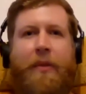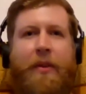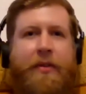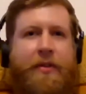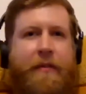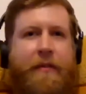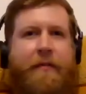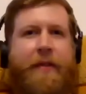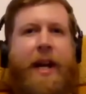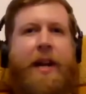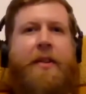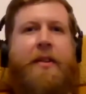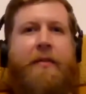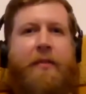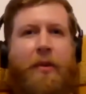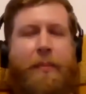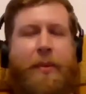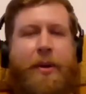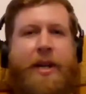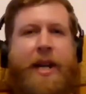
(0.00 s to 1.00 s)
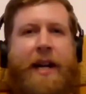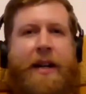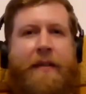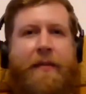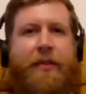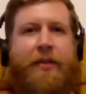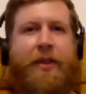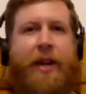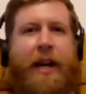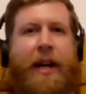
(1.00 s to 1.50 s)
this defensive or
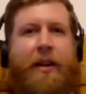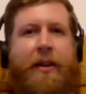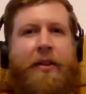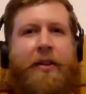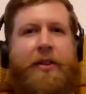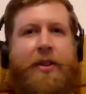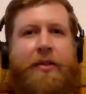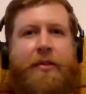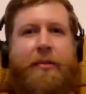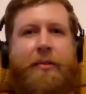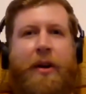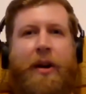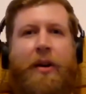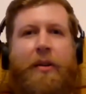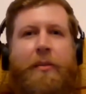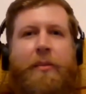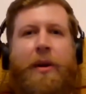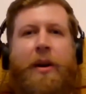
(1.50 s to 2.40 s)
protective psychological role?